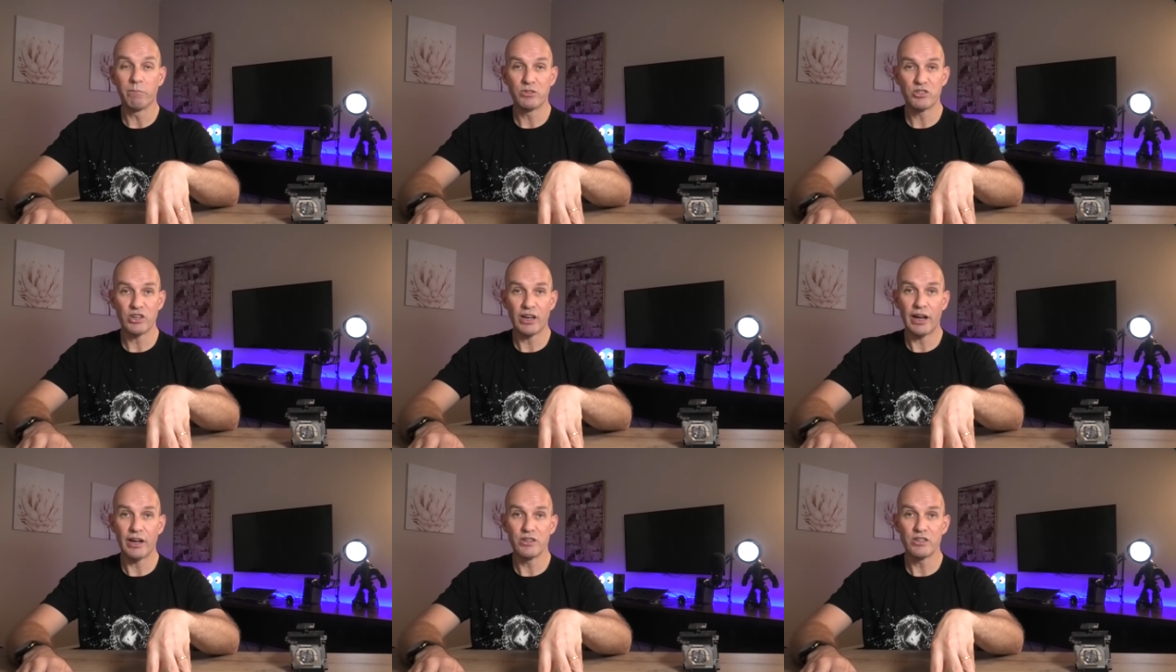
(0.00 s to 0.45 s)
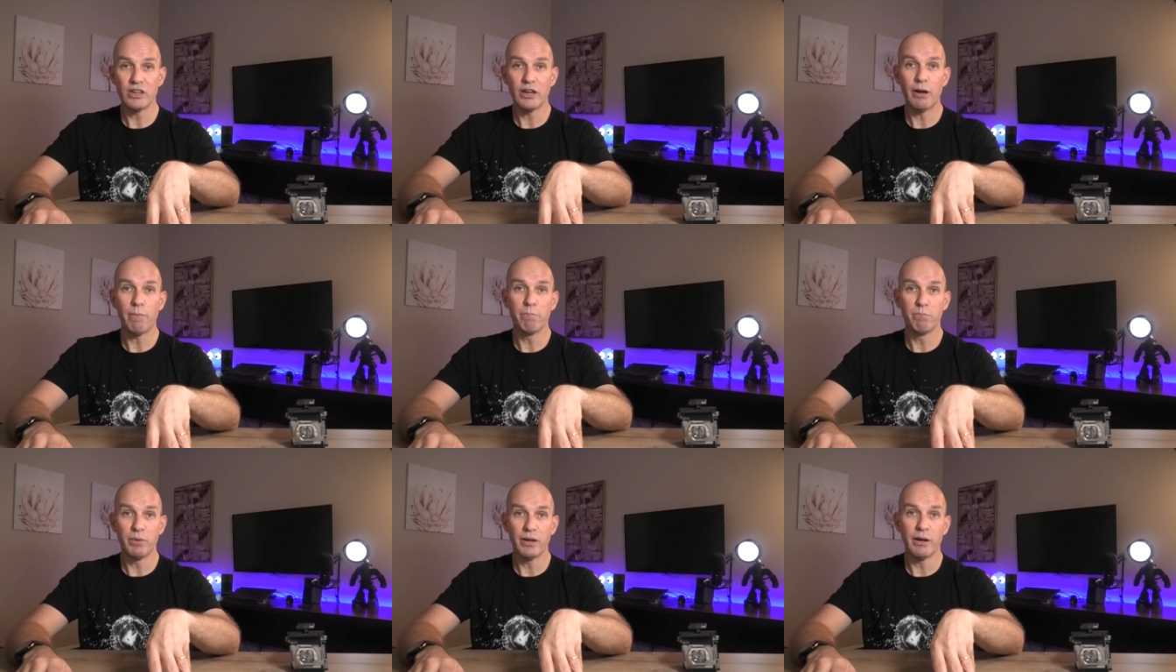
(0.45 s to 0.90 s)
charger,
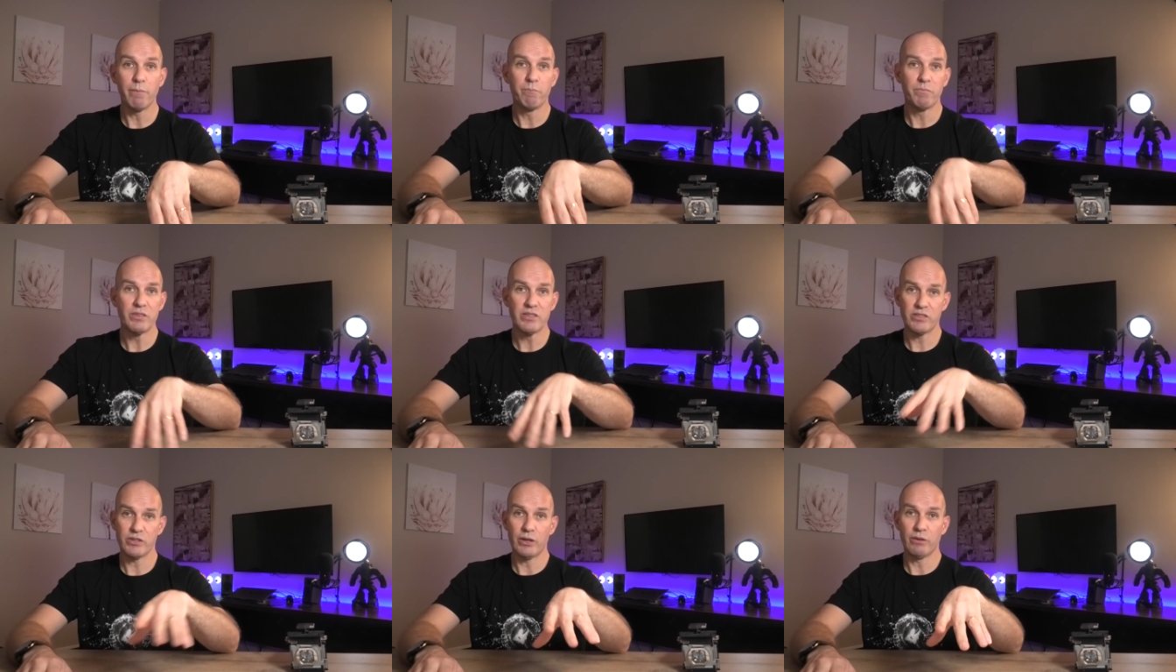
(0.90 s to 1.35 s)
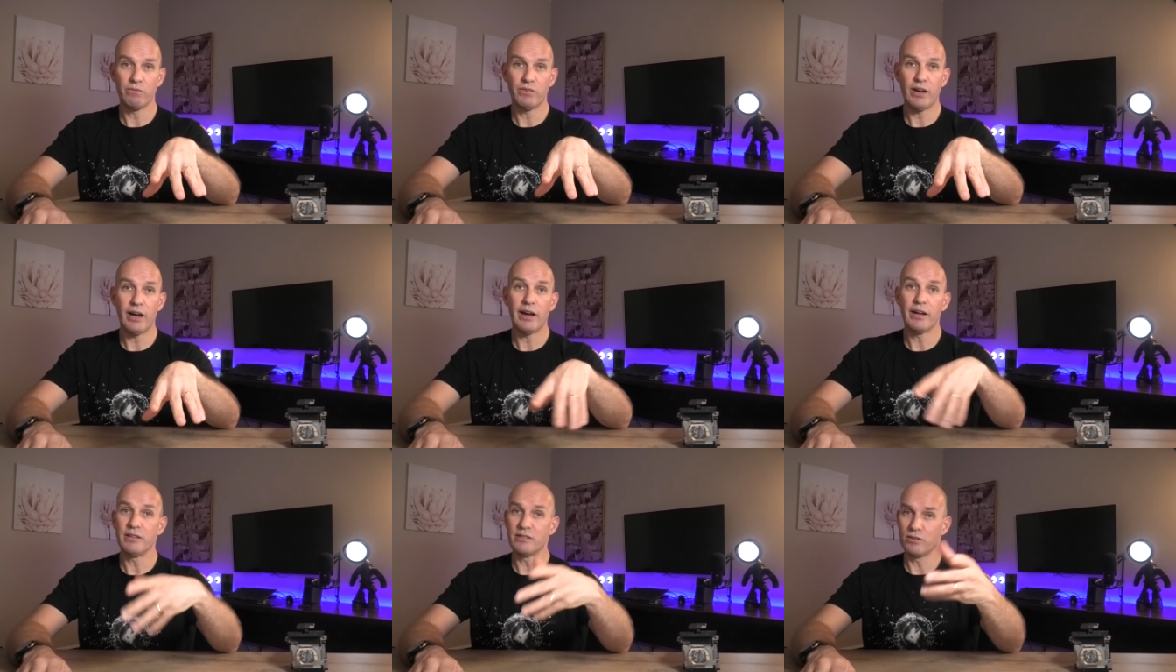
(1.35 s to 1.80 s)
but so
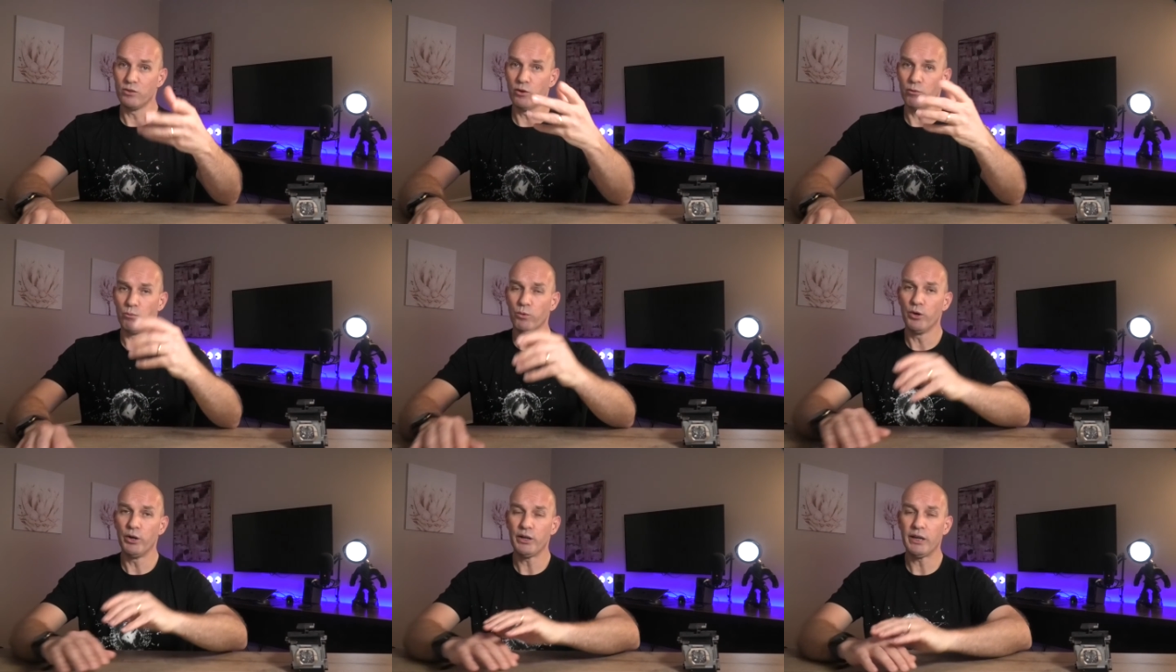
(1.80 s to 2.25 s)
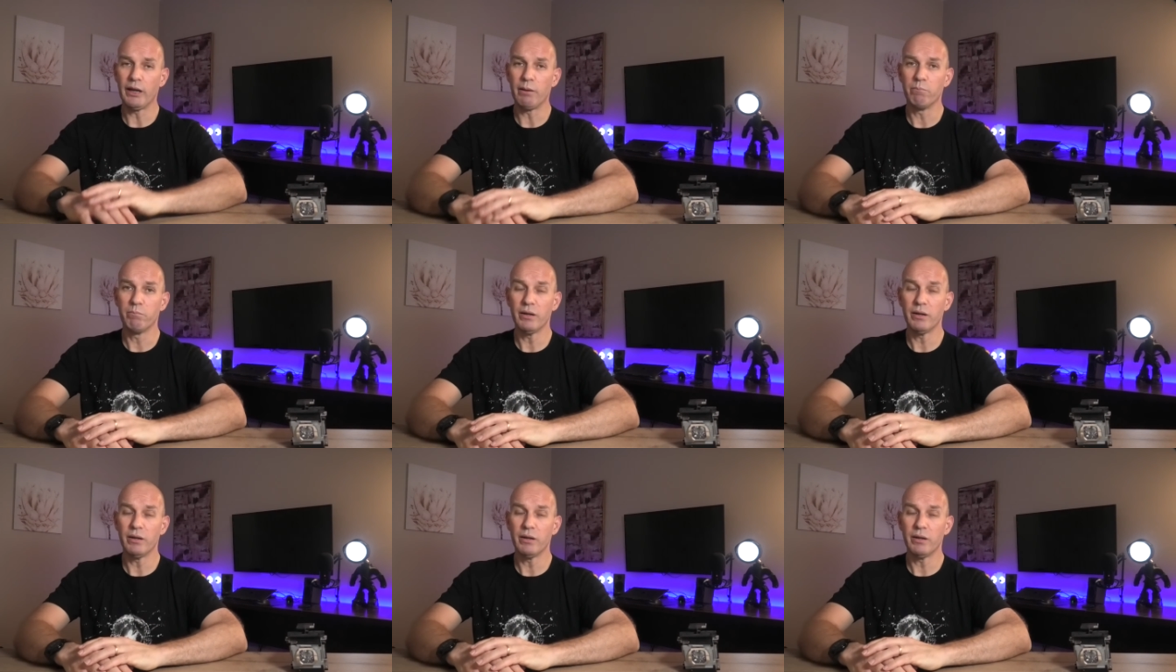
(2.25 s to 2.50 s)
far it's not working.